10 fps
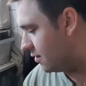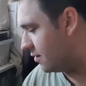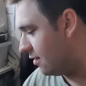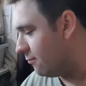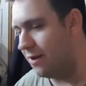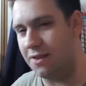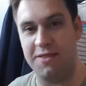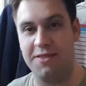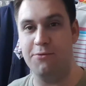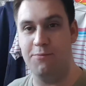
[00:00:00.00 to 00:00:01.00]
this one is
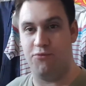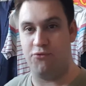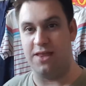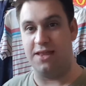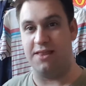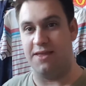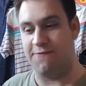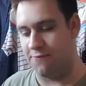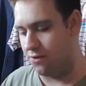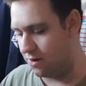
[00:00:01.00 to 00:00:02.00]
still pretty
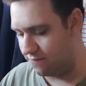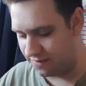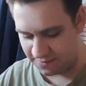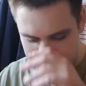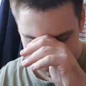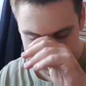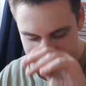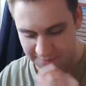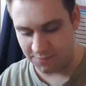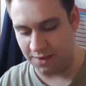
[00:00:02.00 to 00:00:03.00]
different, and I think
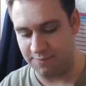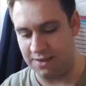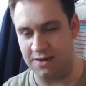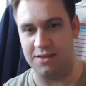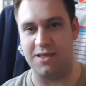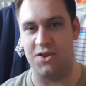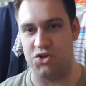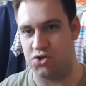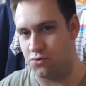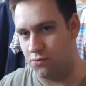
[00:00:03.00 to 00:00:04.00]
that might be an
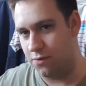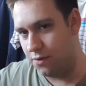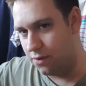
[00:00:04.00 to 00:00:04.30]
intentional...